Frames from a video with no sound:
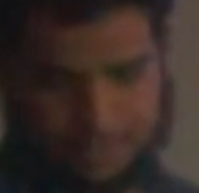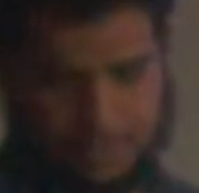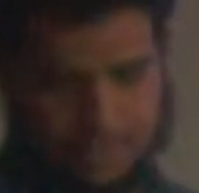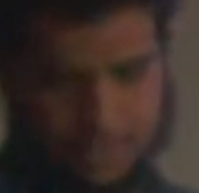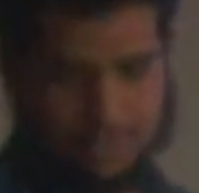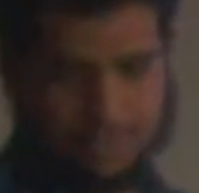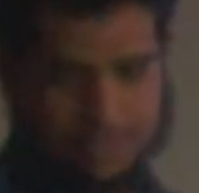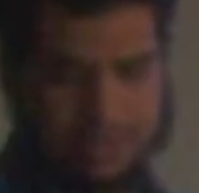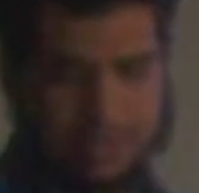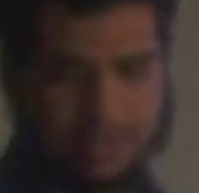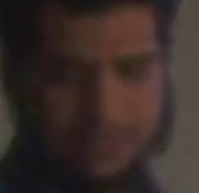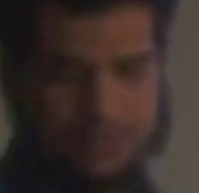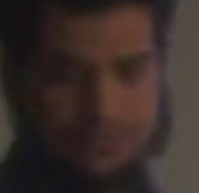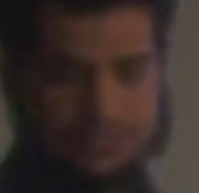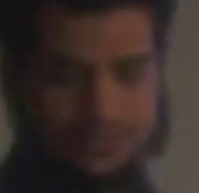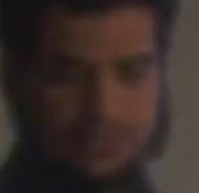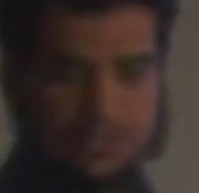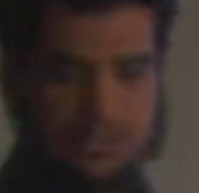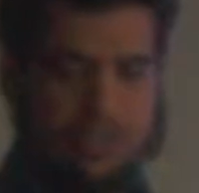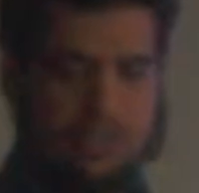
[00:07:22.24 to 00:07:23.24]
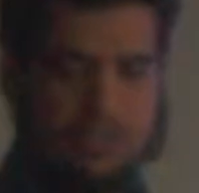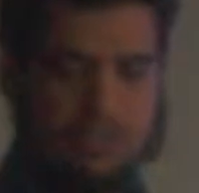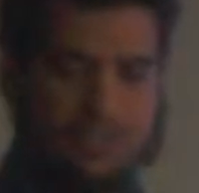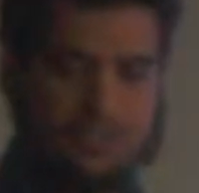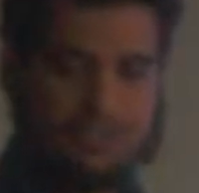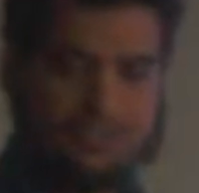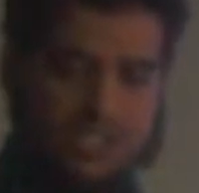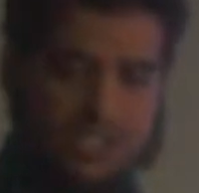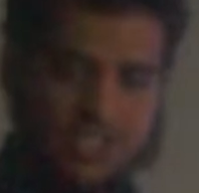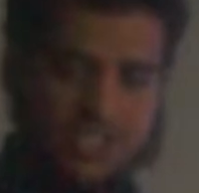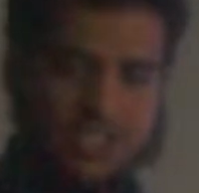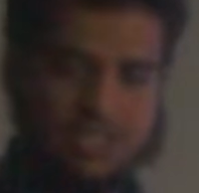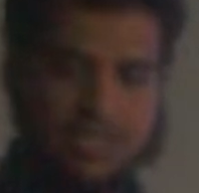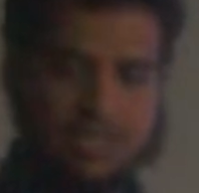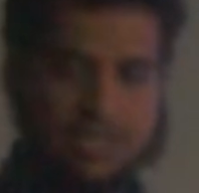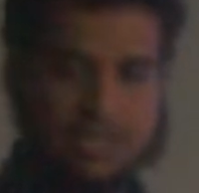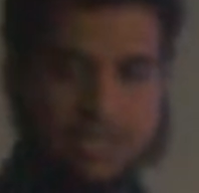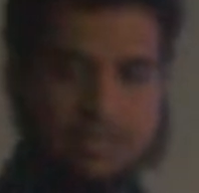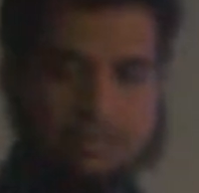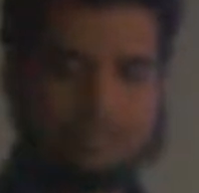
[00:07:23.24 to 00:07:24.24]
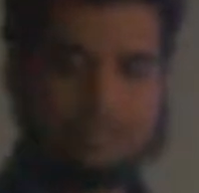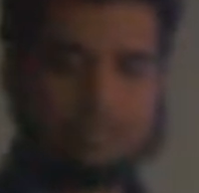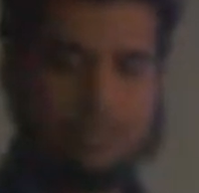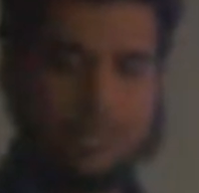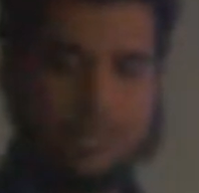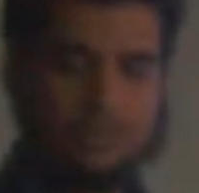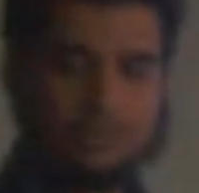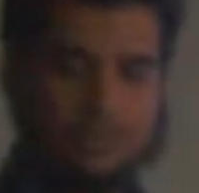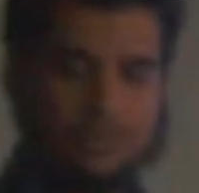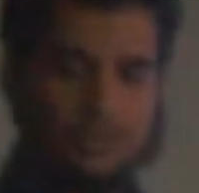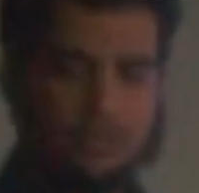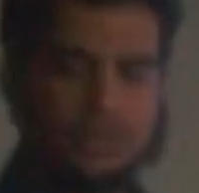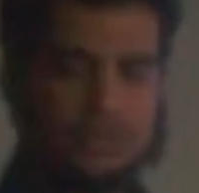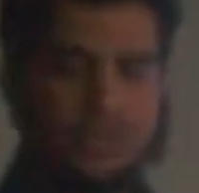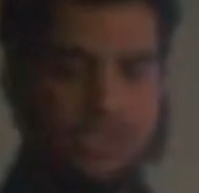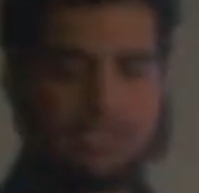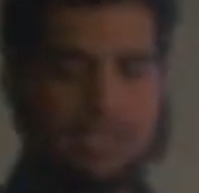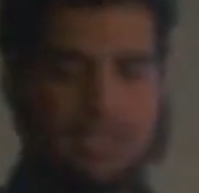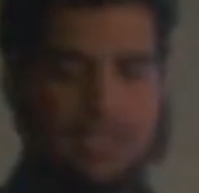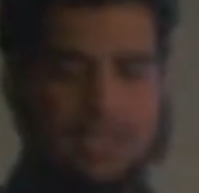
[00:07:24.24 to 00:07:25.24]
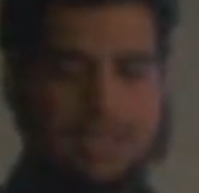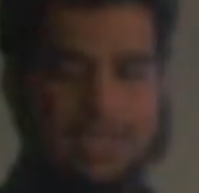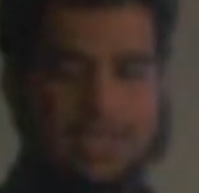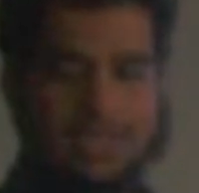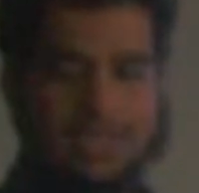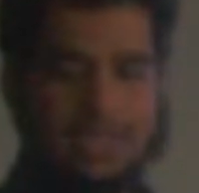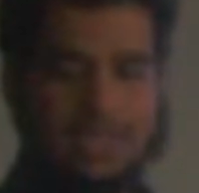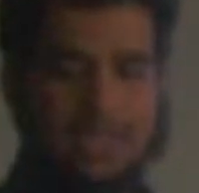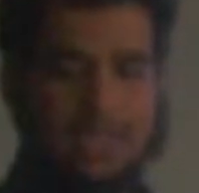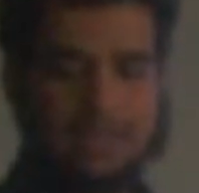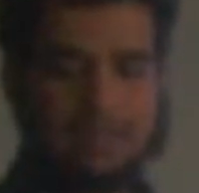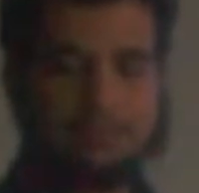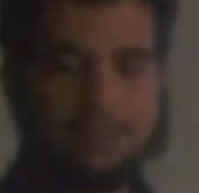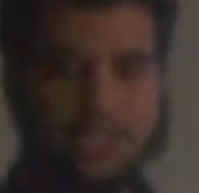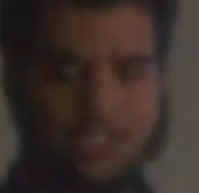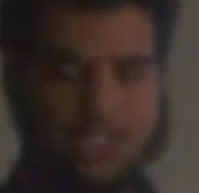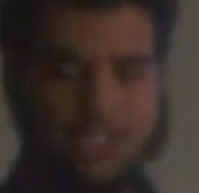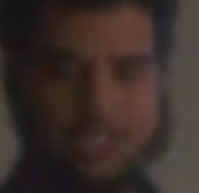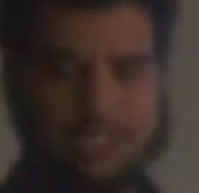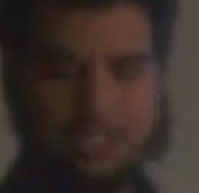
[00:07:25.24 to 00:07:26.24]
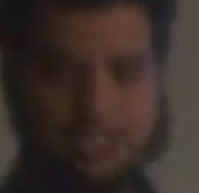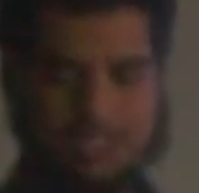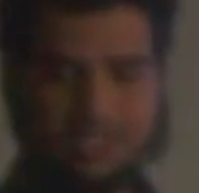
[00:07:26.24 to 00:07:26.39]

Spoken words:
And the finished pulp looks like mushy.